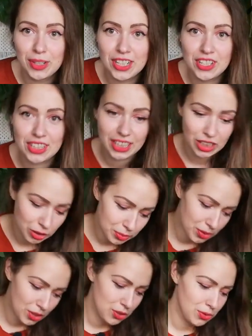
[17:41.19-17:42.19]
watching. I
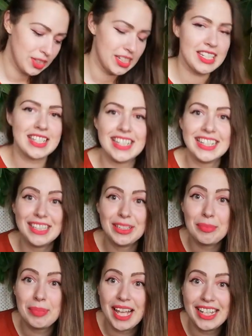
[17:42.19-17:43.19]
hope to enjoy this
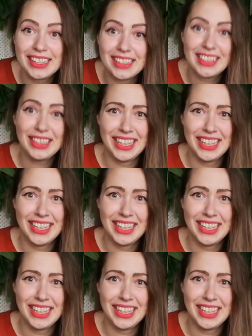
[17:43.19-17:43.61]
little plant.